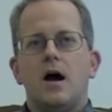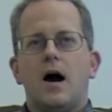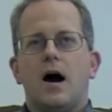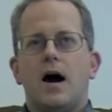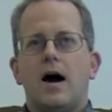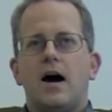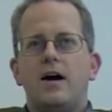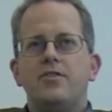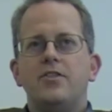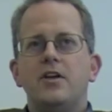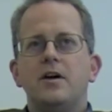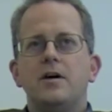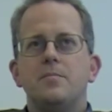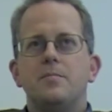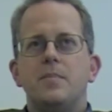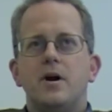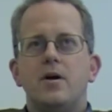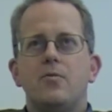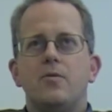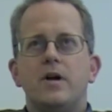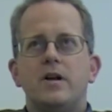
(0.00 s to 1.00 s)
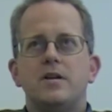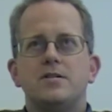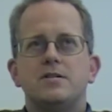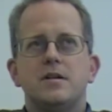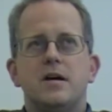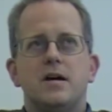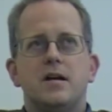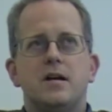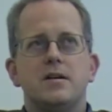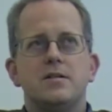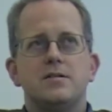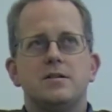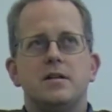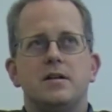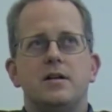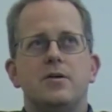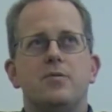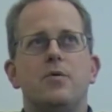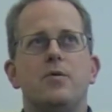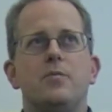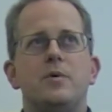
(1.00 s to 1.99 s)
I think a better way to say it is that
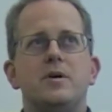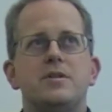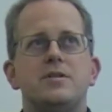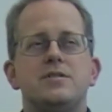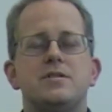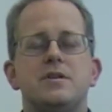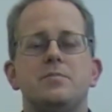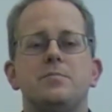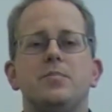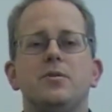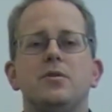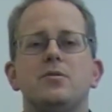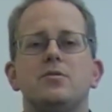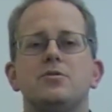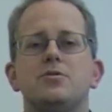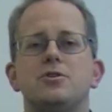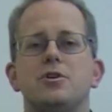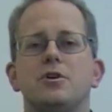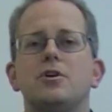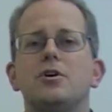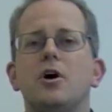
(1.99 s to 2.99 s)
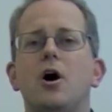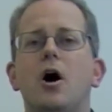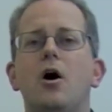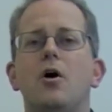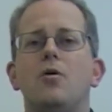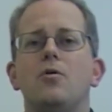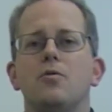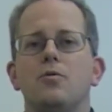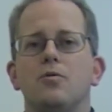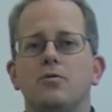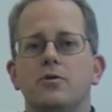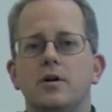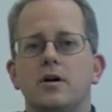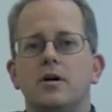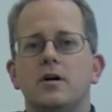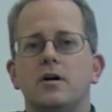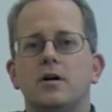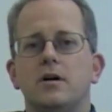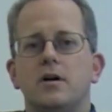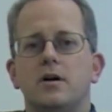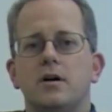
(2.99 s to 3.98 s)
it will be simpler to code
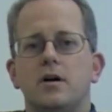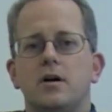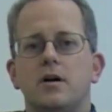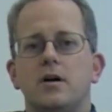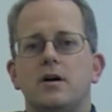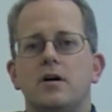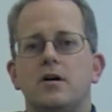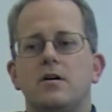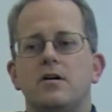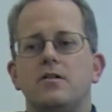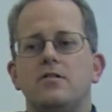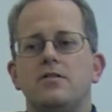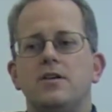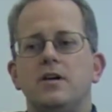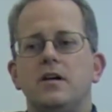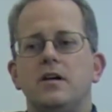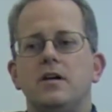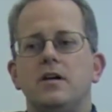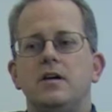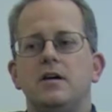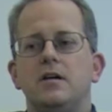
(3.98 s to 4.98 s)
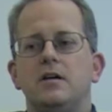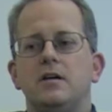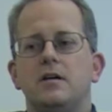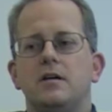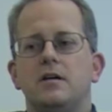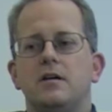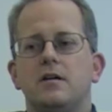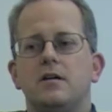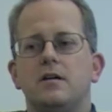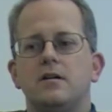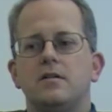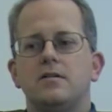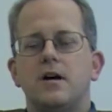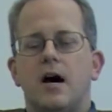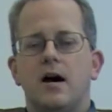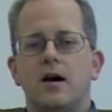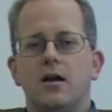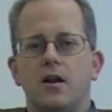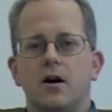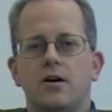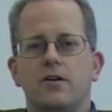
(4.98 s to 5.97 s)
the
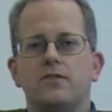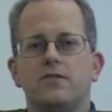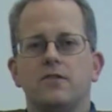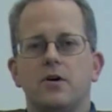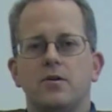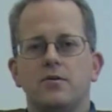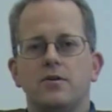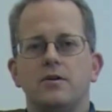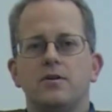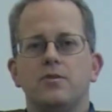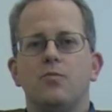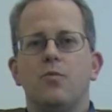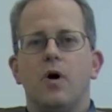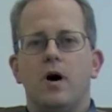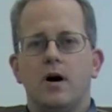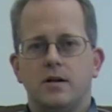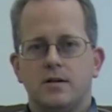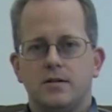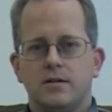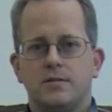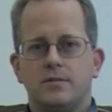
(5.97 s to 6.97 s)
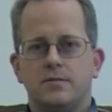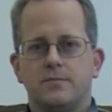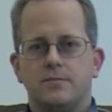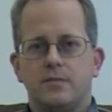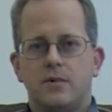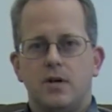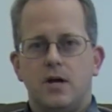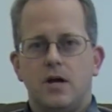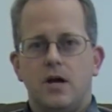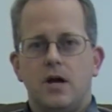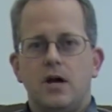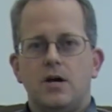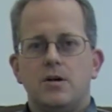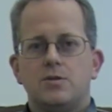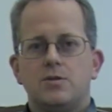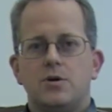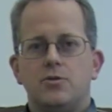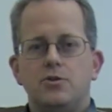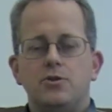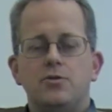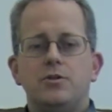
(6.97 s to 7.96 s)
dialogue flow that you want. Okay.
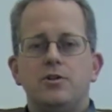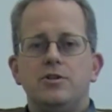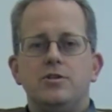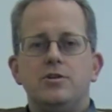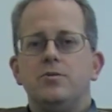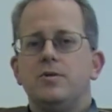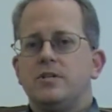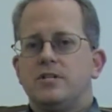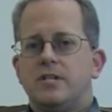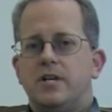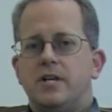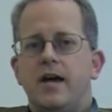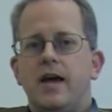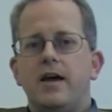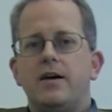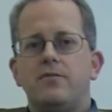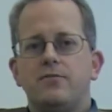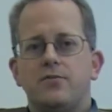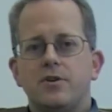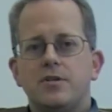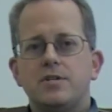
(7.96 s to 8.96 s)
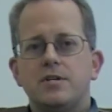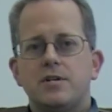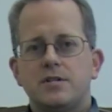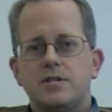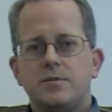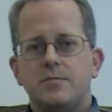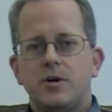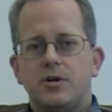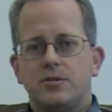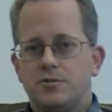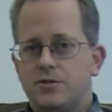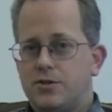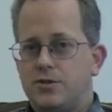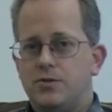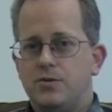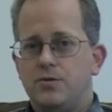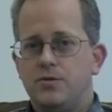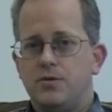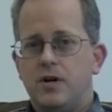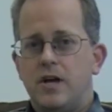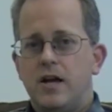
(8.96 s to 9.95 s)
So you can do it today in
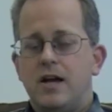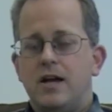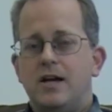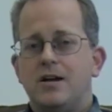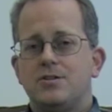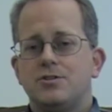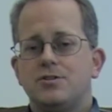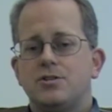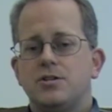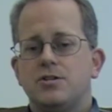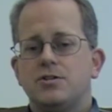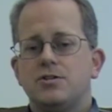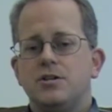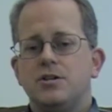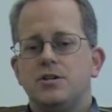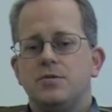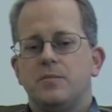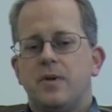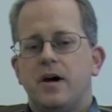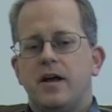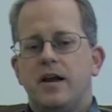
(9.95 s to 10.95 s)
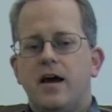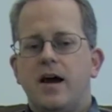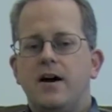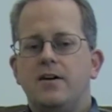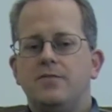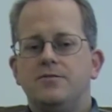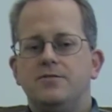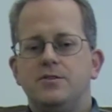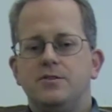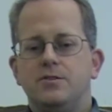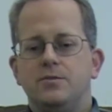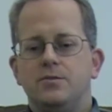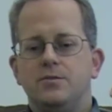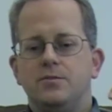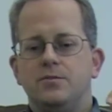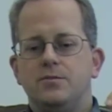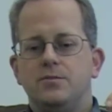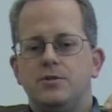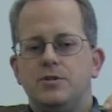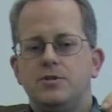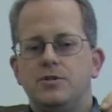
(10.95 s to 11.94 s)
VoiceXML2. Yeah. It's just that you might have
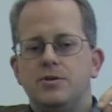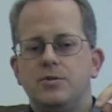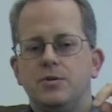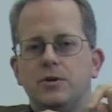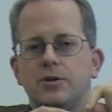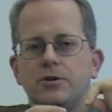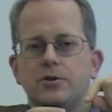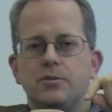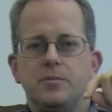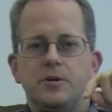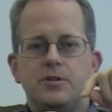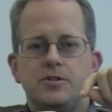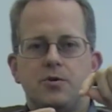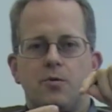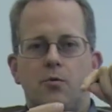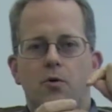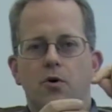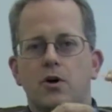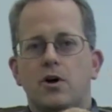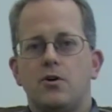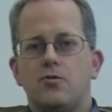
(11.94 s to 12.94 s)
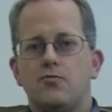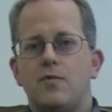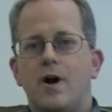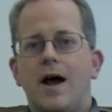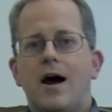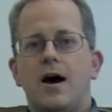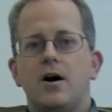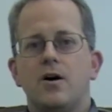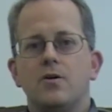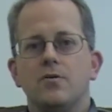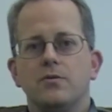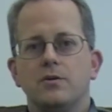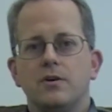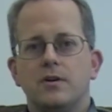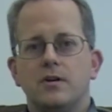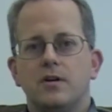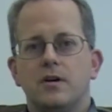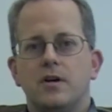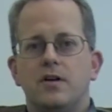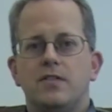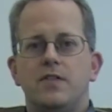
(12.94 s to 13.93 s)
to, to do a little bit to work around
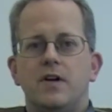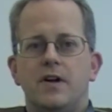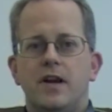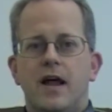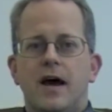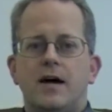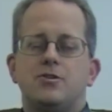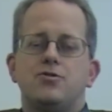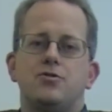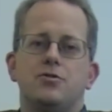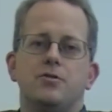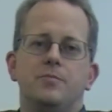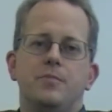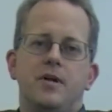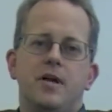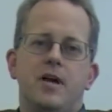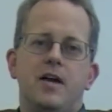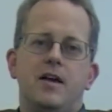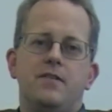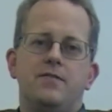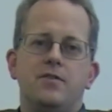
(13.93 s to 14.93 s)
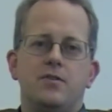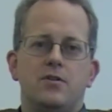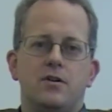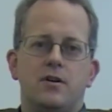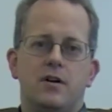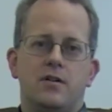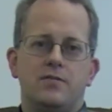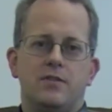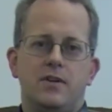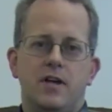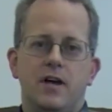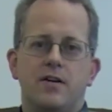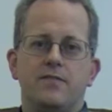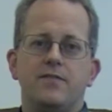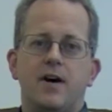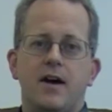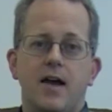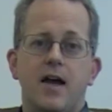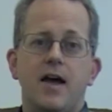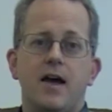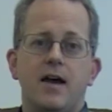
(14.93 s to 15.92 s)
the natural behavior of the
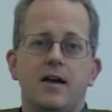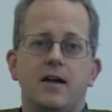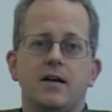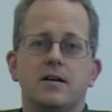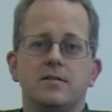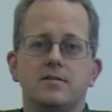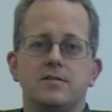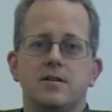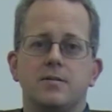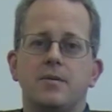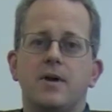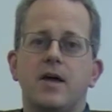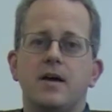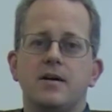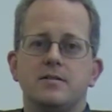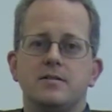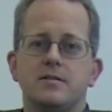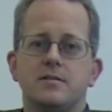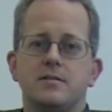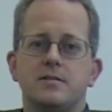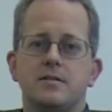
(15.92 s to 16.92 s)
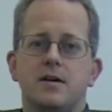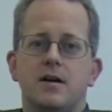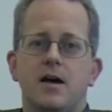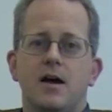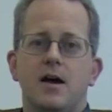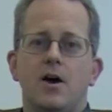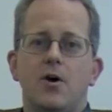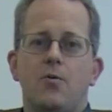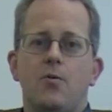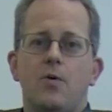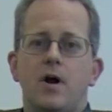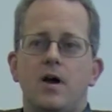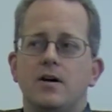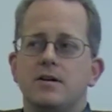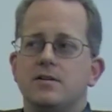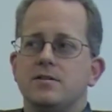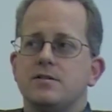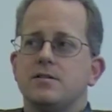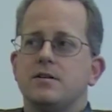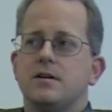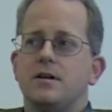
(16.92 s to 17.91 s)
FIA in some cases. Okay.
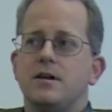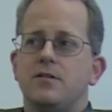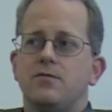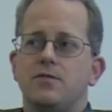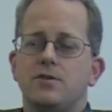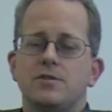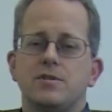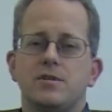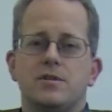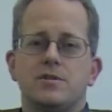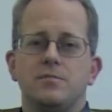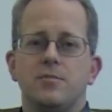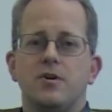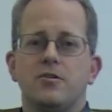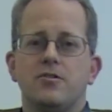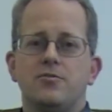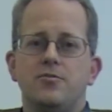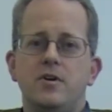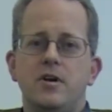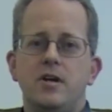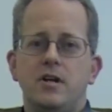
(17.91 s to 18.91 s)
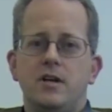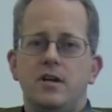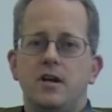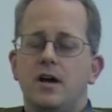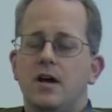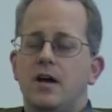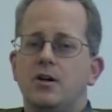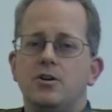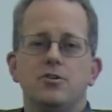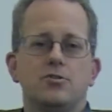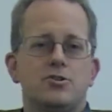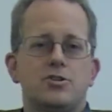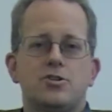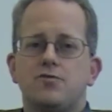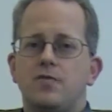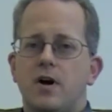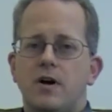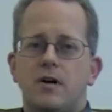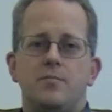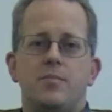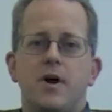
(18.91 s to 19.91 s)
Whereas in VoiceXML3, you'll just
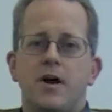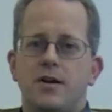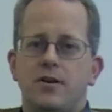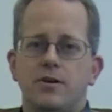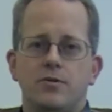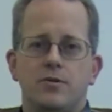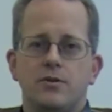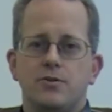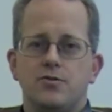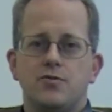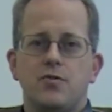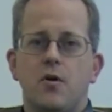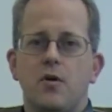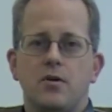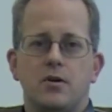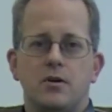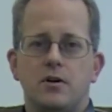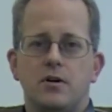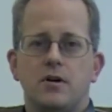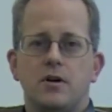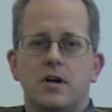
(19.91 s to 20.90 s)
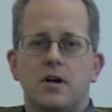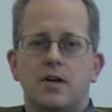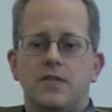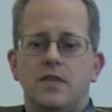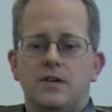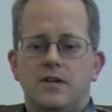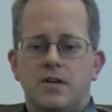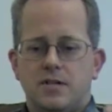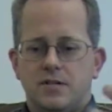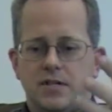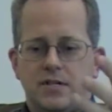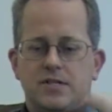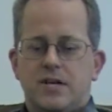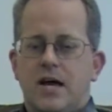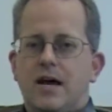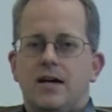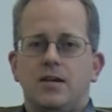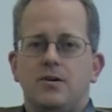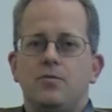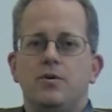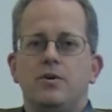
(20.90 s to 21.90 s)
write a brand new controller that does
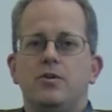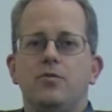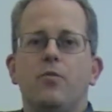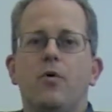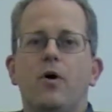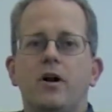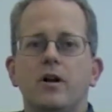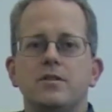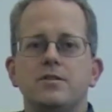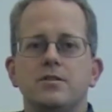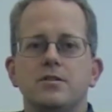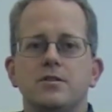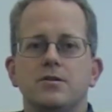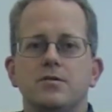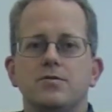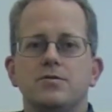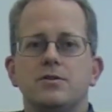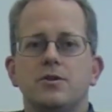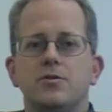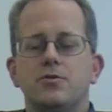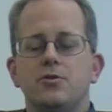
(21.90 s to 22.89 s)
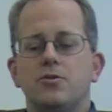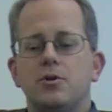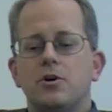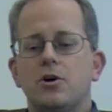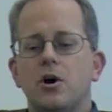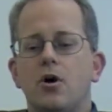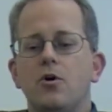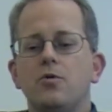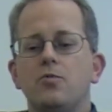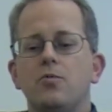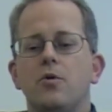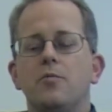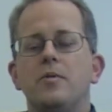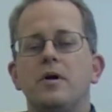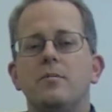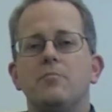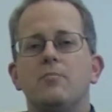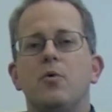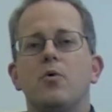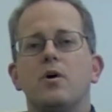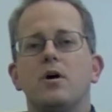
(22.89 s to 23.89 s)
exactly what you want it to do. So your code will
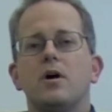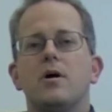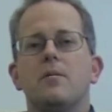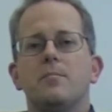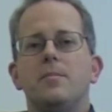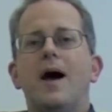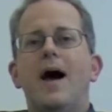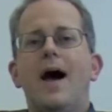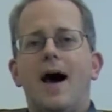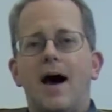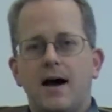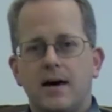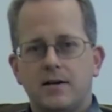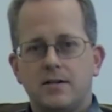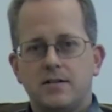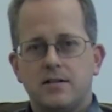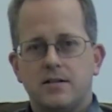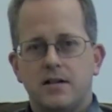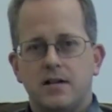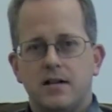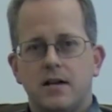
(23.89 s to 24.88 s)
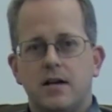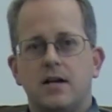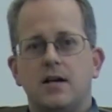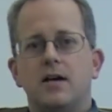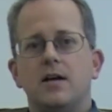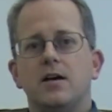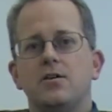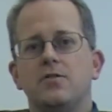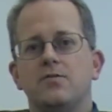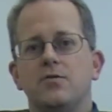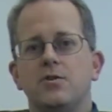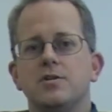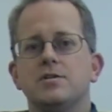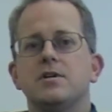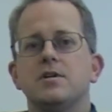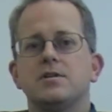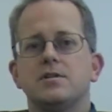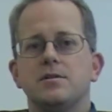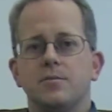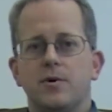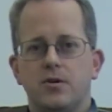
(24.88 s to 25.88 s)
be more compact in
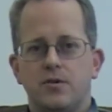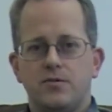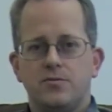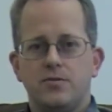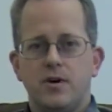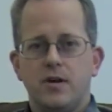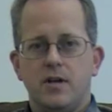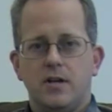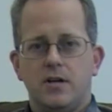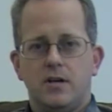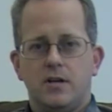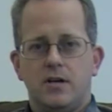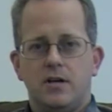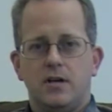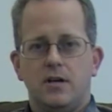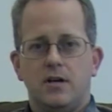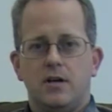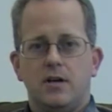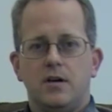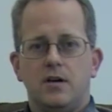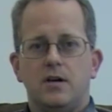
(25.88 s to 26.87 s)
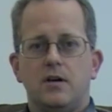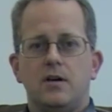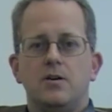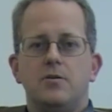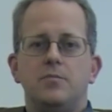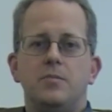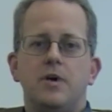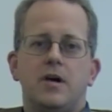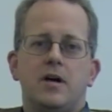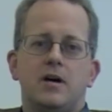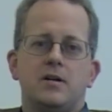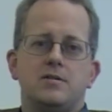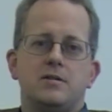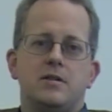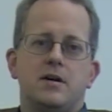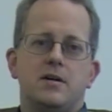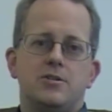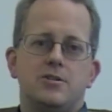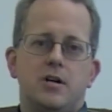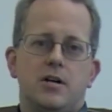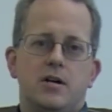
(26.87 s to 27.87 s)
VoiceXML3. Okay. Is that
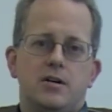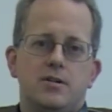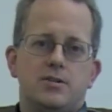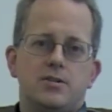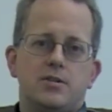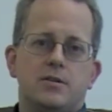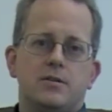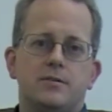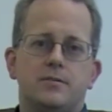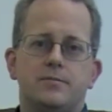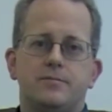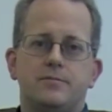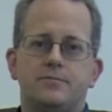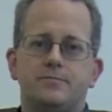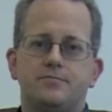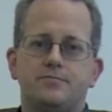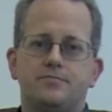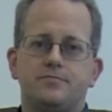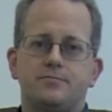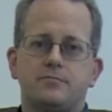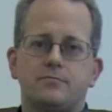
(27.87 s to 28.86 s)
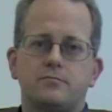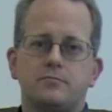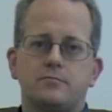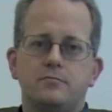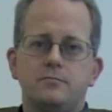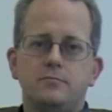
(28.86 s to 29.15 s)
uh, a what else does it bring?